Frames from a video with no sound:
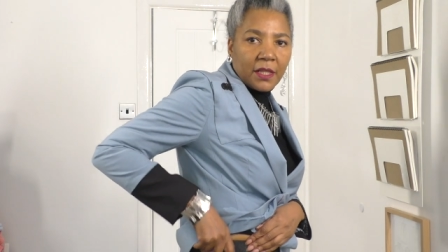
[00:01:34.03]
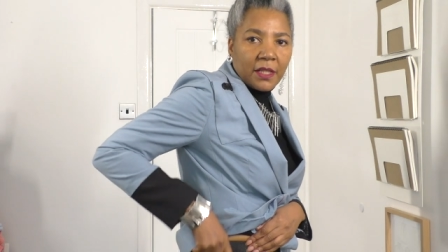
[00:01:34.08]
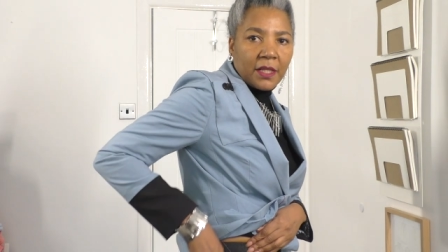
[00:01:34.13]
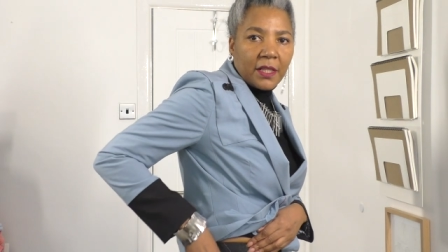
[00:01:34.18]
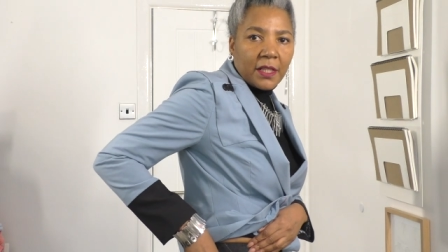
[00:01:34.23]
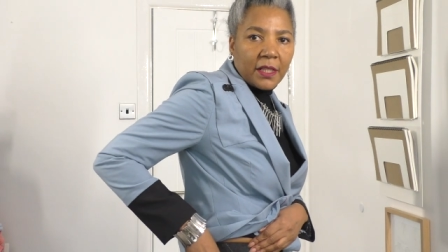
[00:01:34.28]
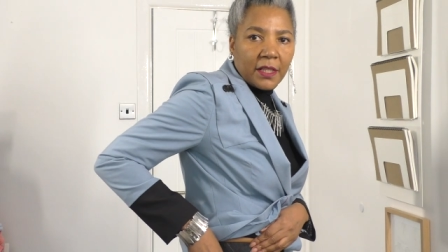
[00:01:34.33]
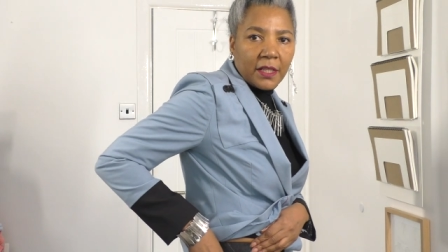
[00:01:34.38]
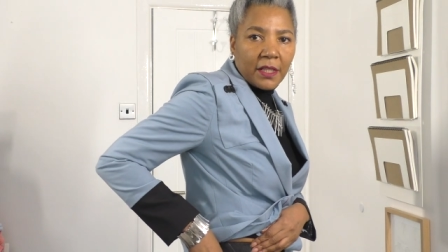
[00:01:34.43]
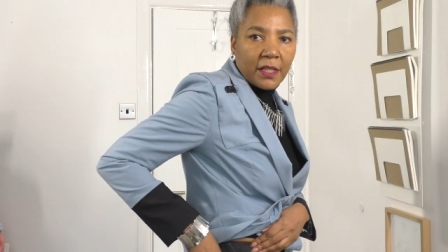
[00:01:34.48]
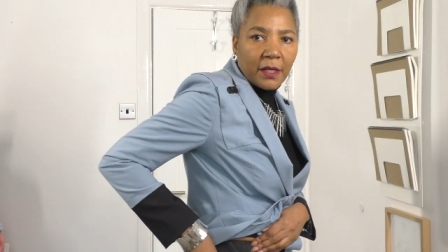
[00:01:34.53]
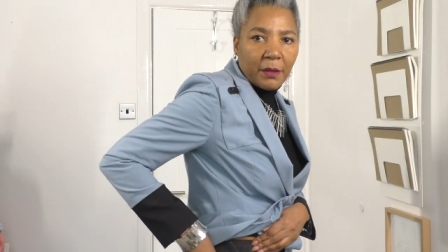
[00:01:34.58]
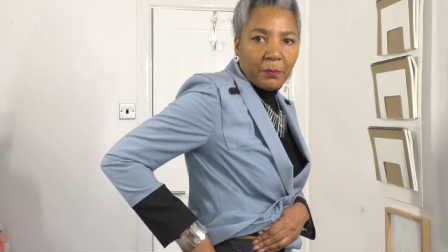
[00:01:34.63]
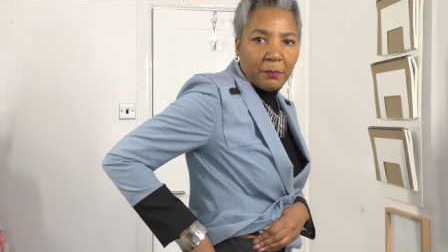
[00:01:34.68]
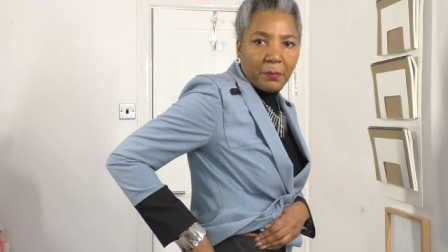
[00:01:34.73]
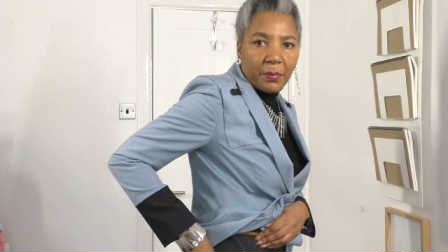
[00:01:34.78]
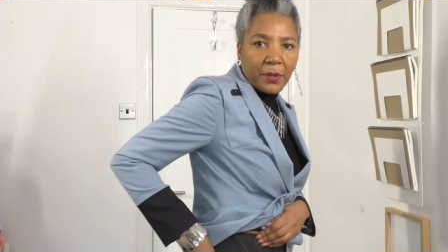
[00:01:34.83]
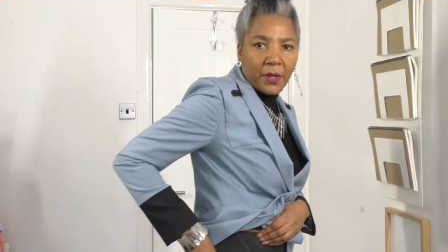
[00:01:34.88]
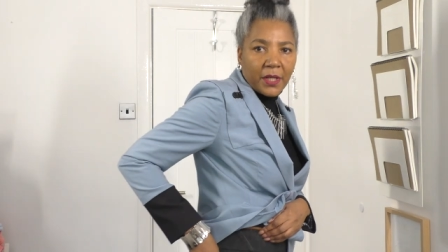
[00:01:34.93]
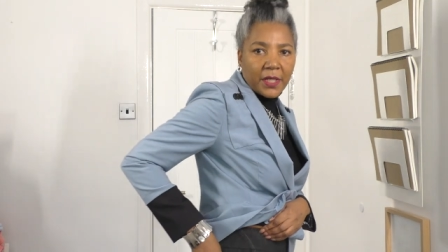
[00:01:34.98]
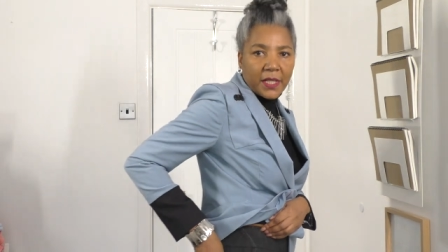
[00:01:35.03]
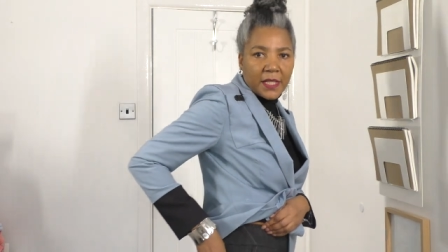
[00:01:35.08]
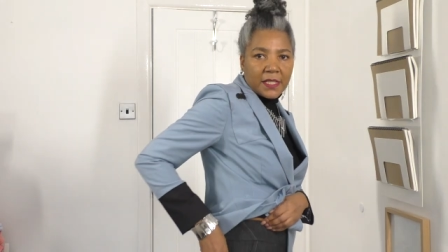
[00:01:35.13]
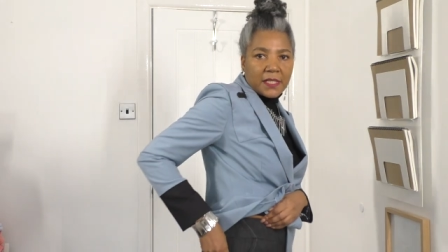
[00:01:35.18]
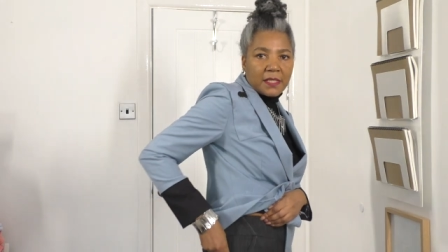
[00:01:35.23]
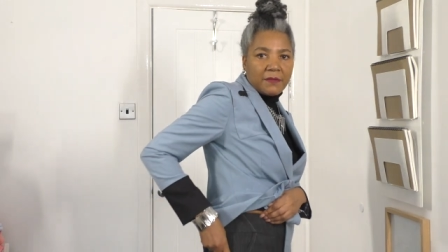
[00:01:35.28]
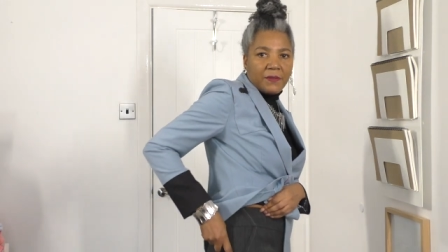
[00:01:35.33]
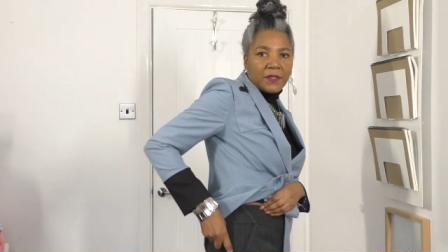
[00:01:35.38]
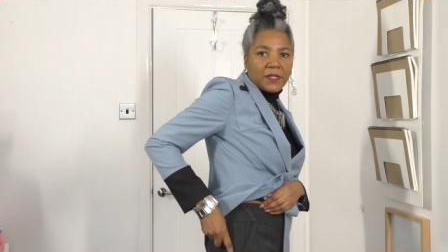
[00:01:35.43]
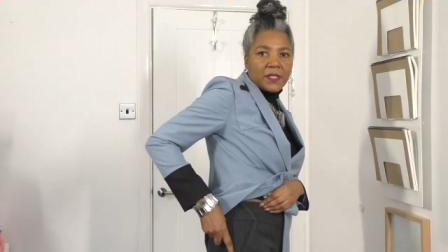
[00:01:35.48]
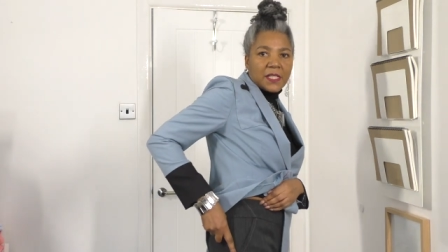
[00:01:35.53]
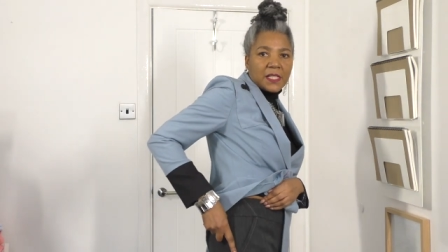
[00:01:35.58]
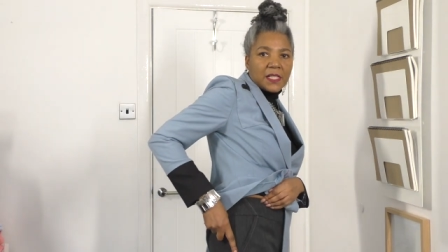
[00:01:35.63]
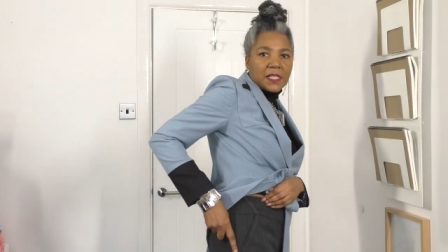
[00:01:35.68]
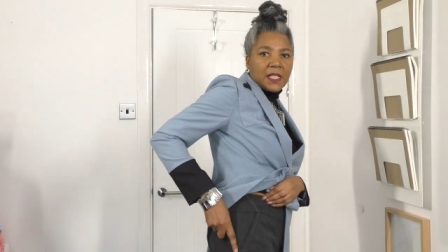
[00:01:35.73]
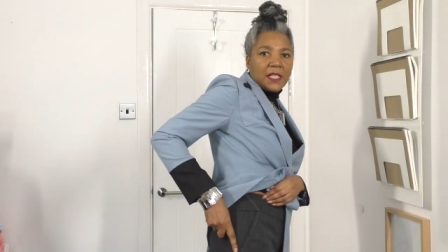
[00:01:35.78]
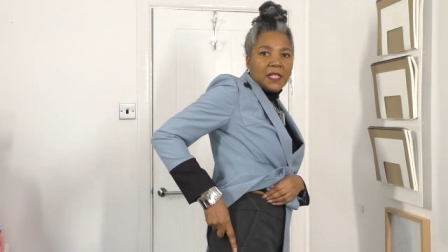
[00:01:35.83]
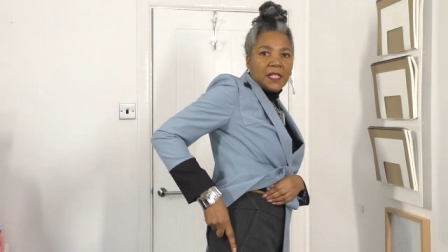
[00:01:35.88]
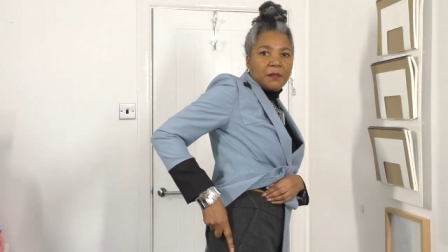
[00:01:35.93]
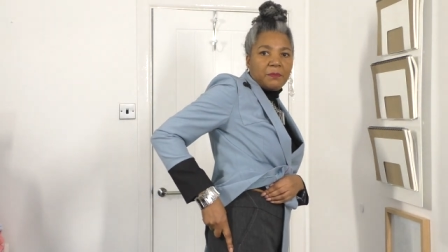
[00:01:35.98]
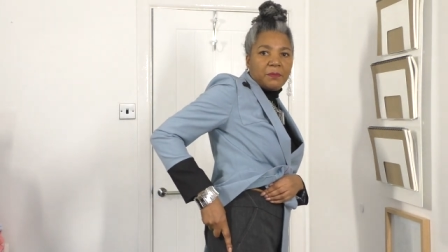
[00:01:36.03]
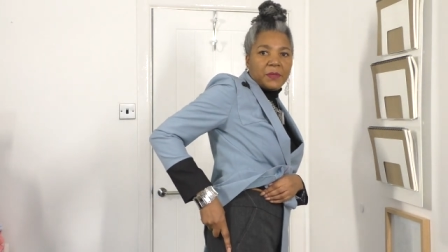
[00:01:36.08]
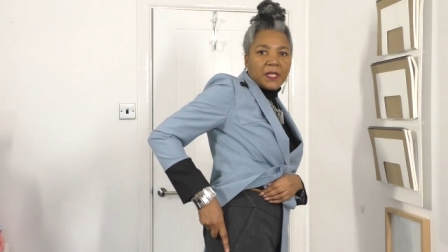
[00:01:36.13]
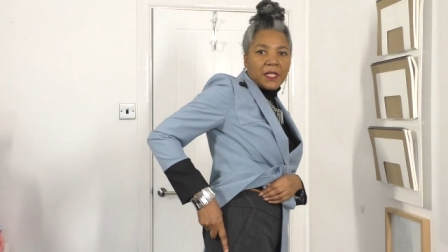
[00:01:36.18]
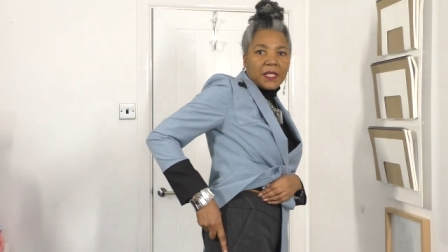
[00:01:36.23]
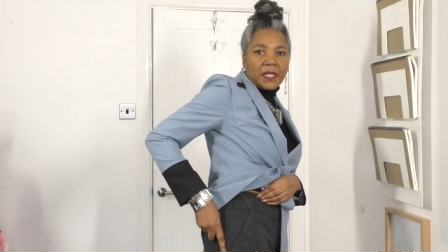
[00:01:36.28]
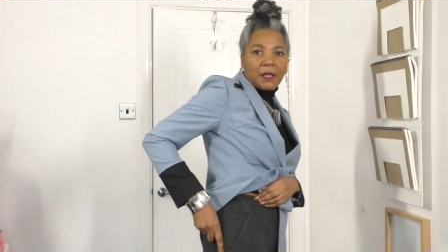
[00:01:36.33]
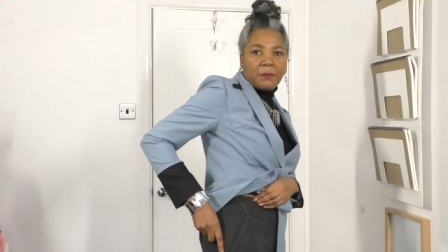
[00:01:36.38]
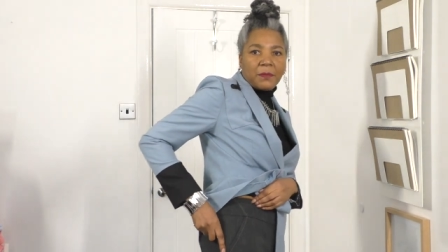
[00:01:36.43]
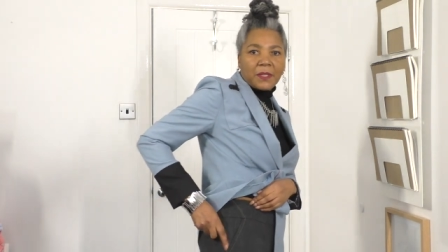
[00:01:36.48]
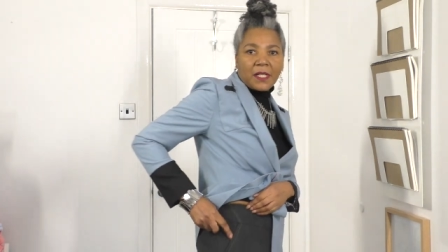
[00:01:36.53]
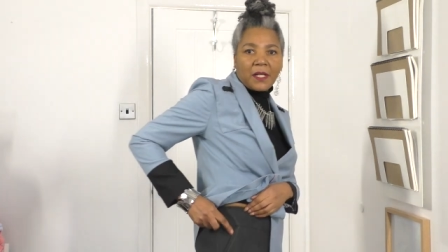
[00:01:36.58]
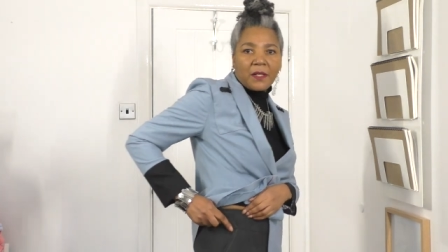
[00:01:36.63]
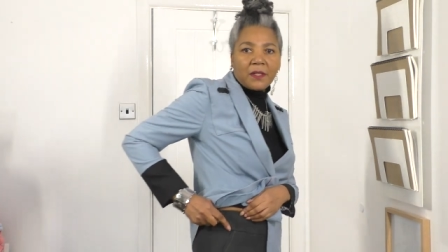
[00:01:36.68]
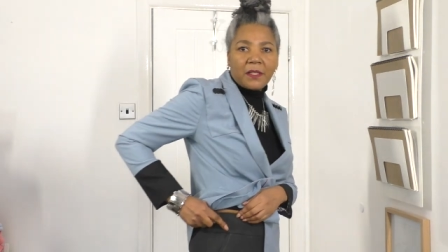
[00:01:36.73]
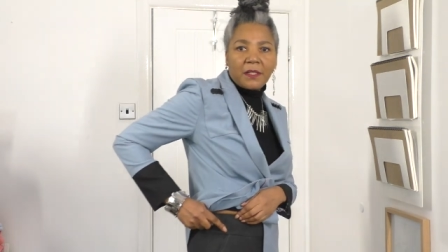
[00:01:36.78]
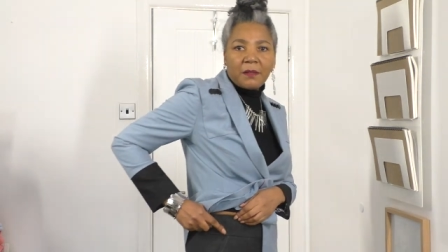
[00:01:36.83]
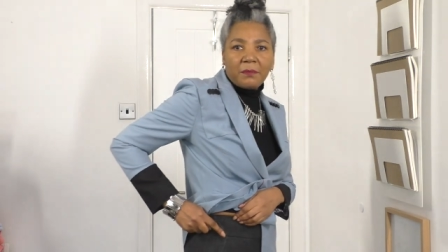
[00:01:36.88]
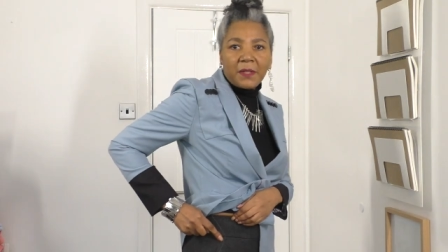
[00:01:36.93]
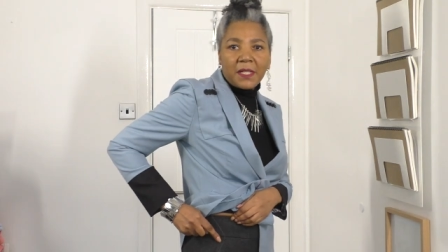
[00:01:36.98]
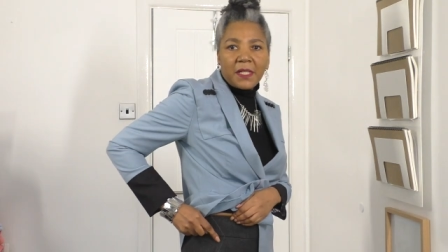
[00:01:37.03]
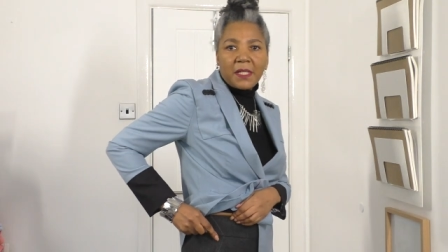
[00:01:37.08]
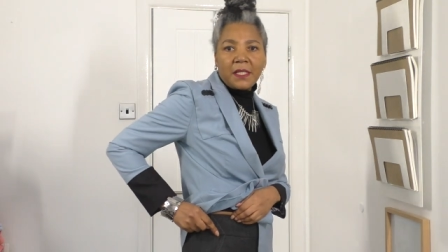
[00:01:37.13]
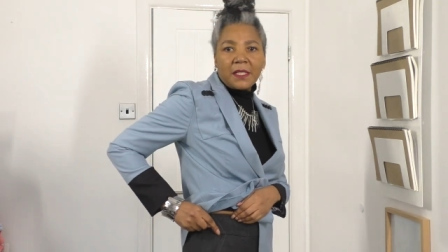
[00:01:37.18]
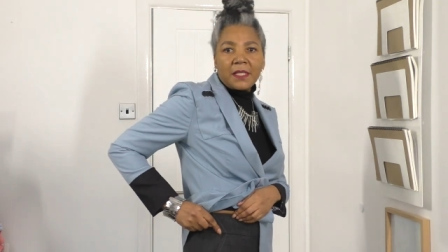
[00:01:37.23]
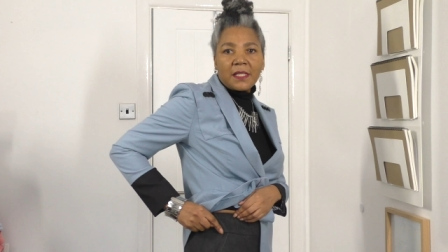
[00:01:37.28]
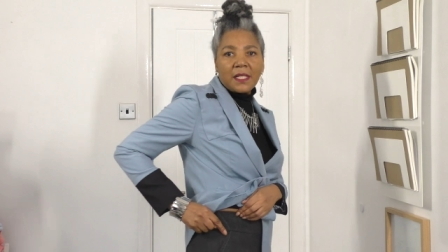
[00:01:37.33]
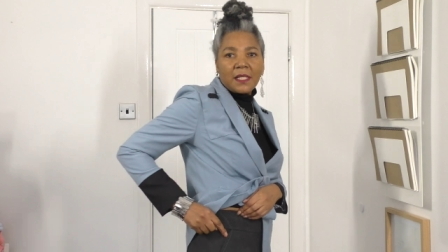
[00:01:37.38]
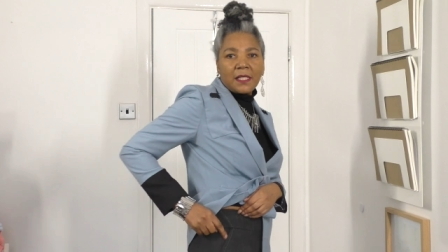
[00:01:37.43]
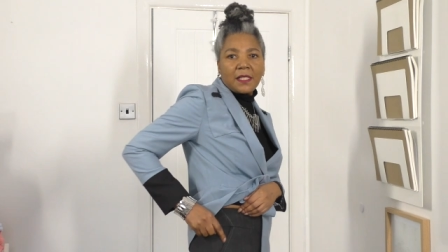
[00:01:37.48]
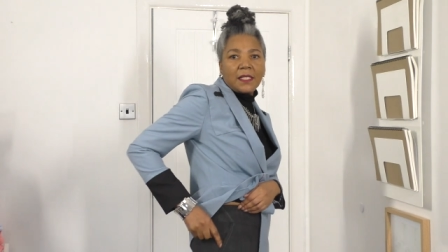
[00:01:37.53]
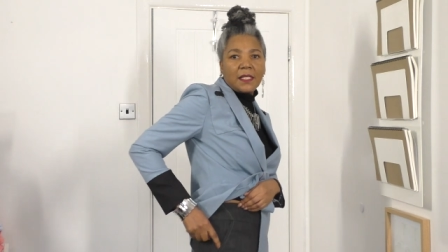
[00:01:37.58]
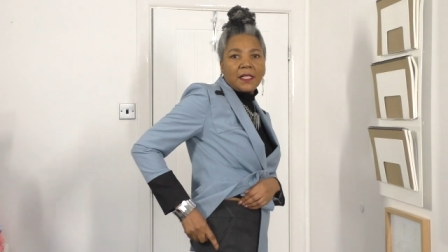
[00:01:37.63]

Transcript: the pockets if you can see. i have been to cap it on in a minute.